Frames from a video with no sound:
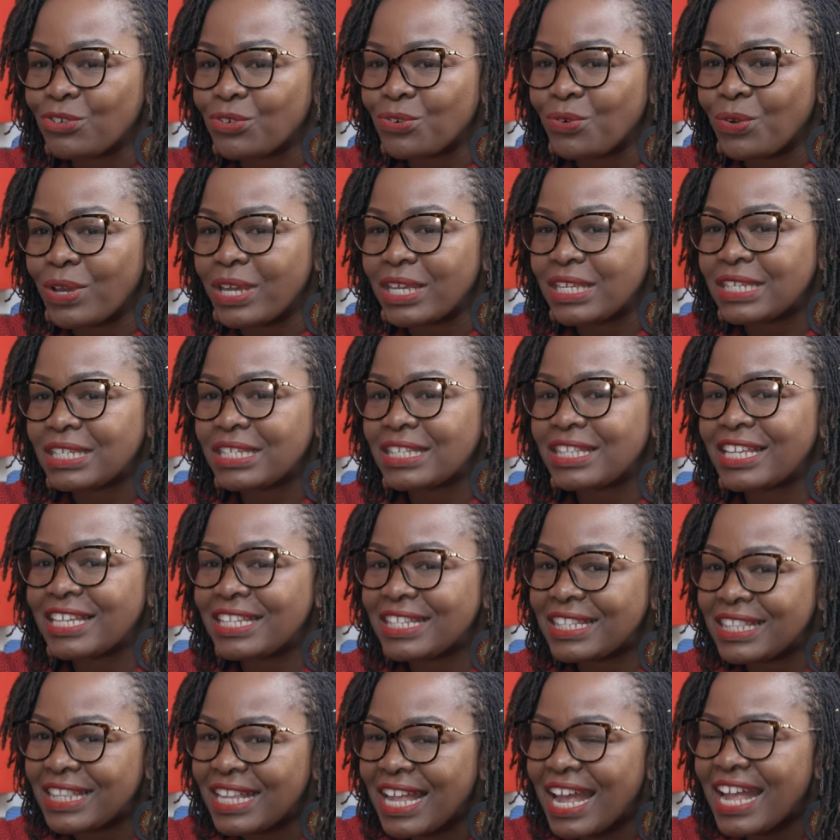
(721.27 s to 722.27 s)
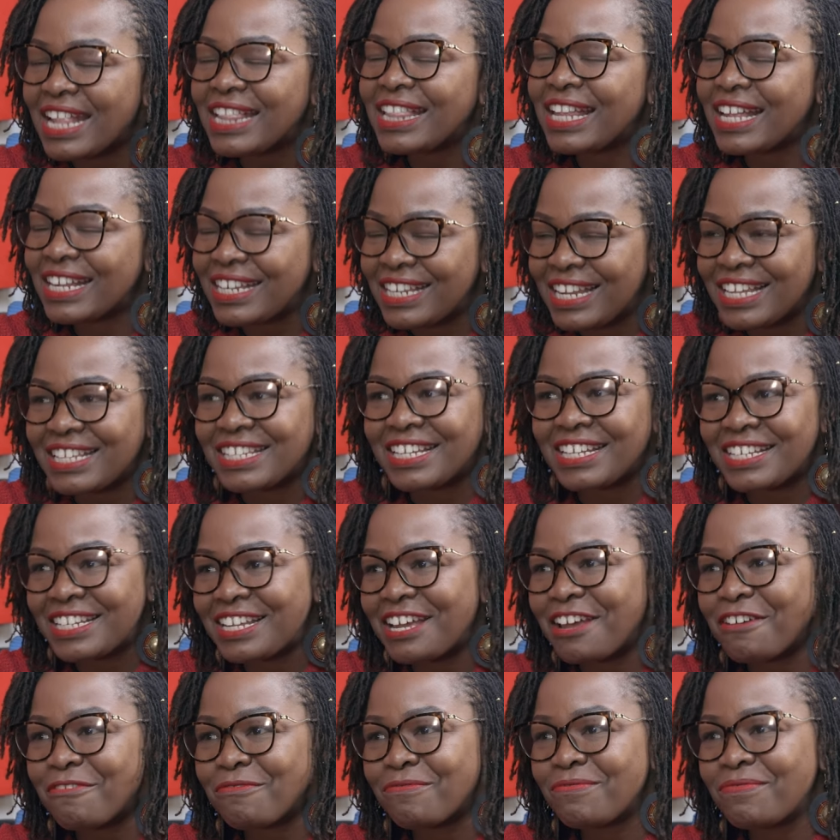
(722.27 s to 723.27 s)
requests, there's none that doesn't
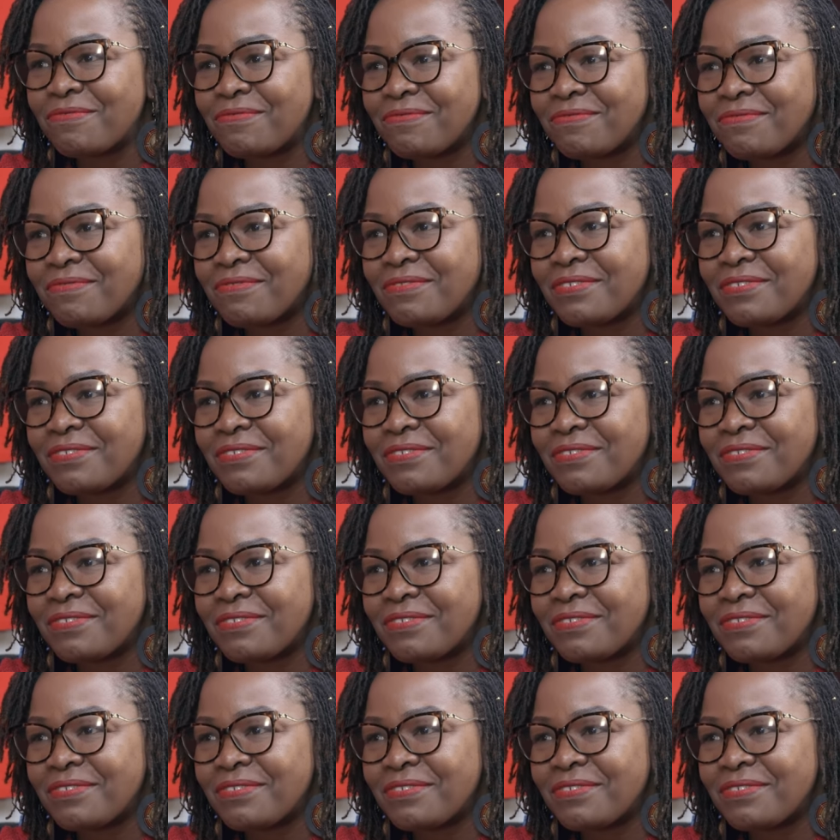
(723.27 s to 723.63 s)
have